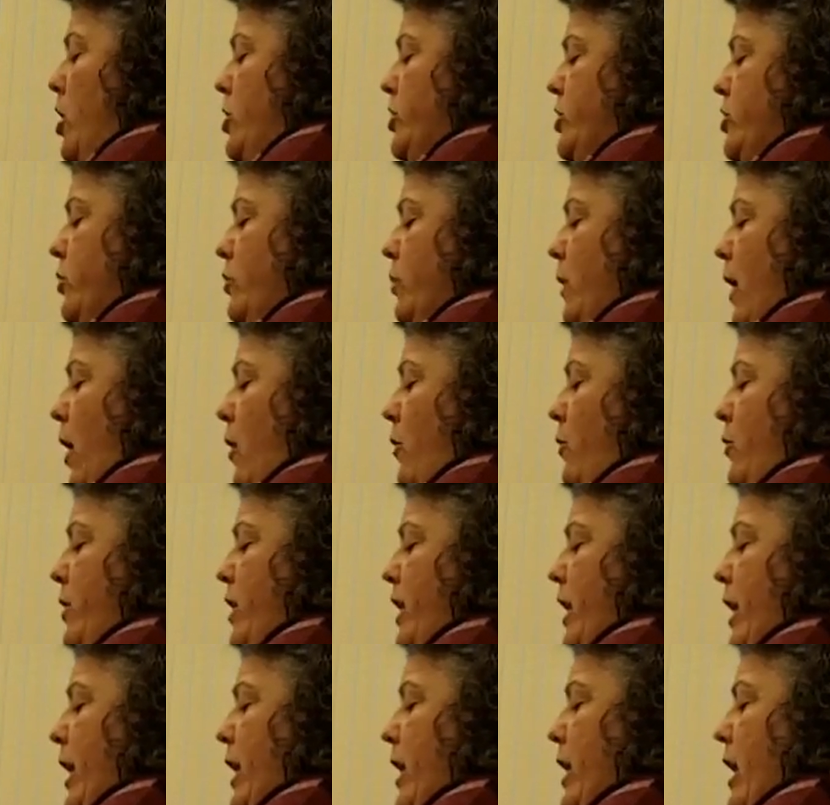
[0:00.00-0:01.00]

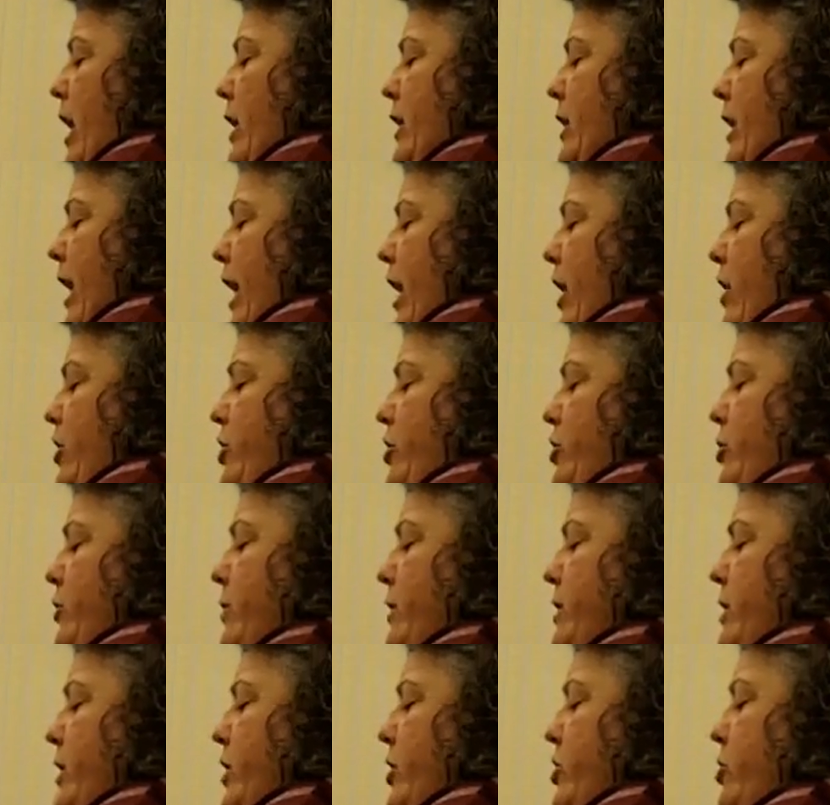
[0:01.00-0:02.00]
Surrounding land
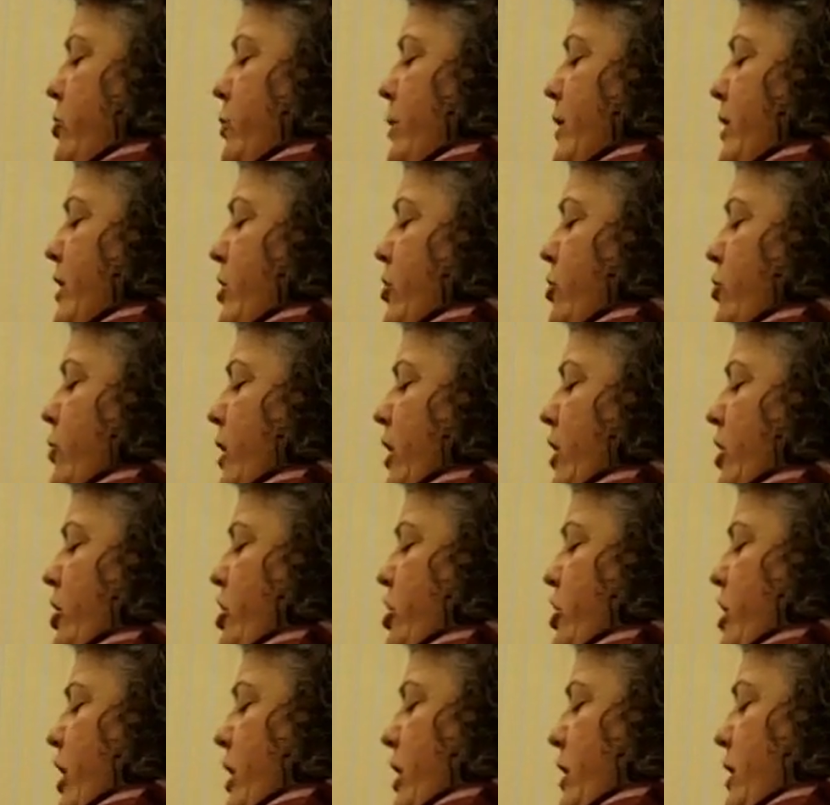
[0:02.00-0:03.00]
usage
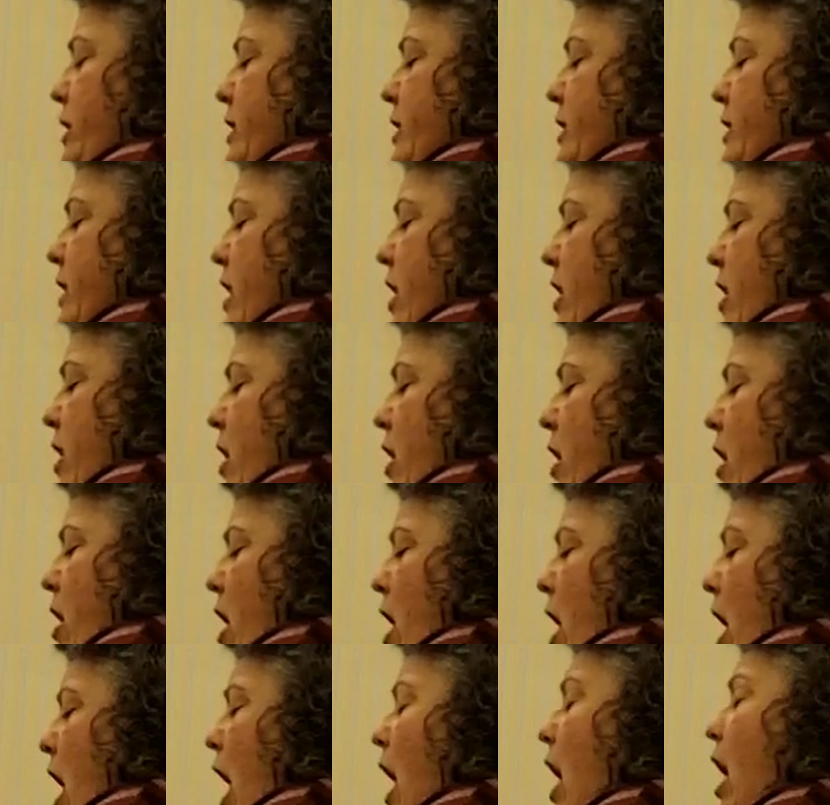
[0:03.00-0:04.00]
restrictions
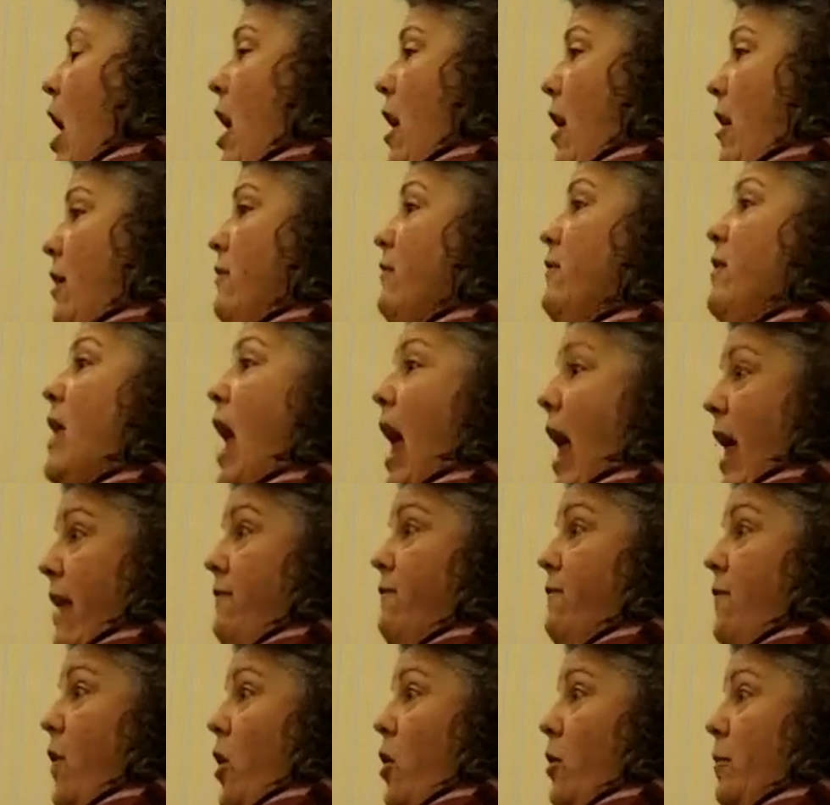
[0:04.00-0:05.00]

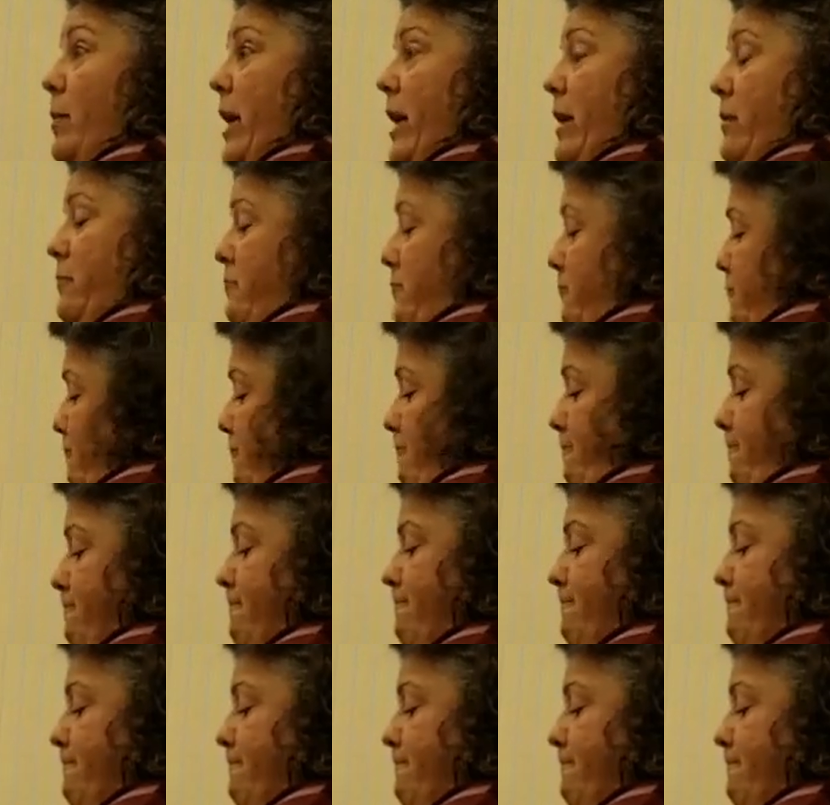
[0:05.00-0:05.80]
on farming,